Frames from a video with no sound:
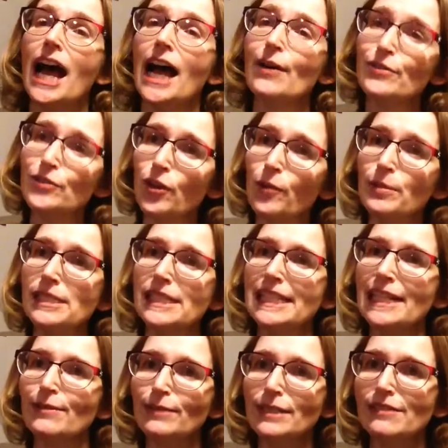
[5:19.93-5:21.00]
I was hoping to
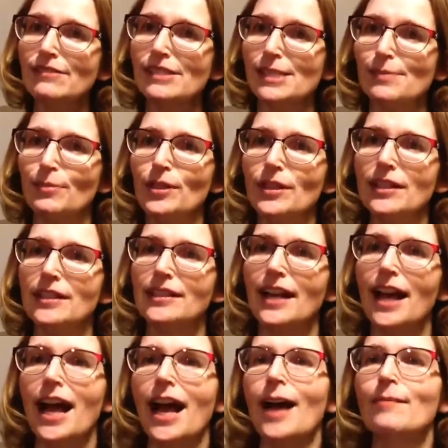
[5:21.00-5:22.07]
get rid of this book,
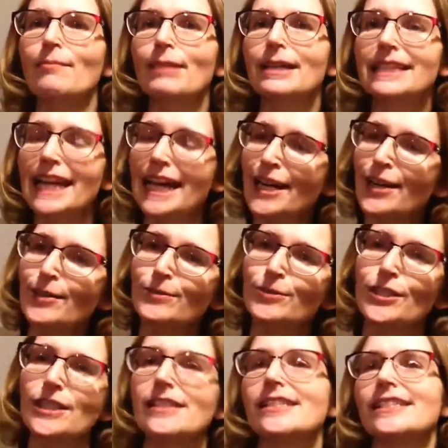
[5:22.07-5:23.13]
but now
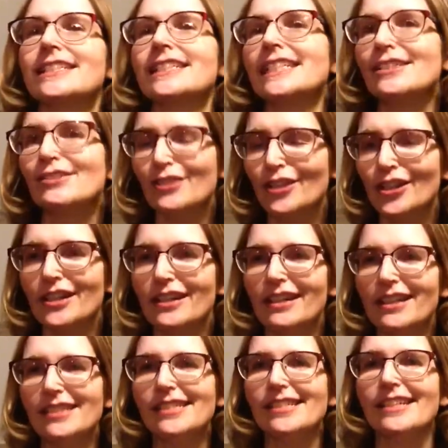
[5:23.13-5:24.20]
Jason is
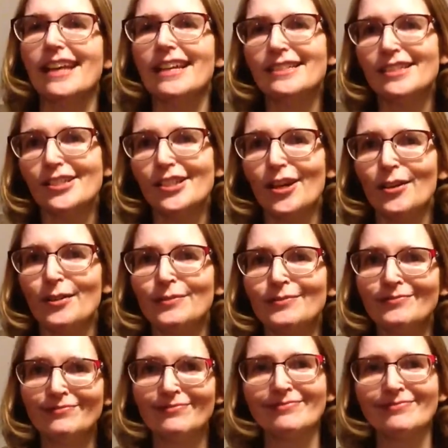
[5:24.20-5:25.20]
curious, and so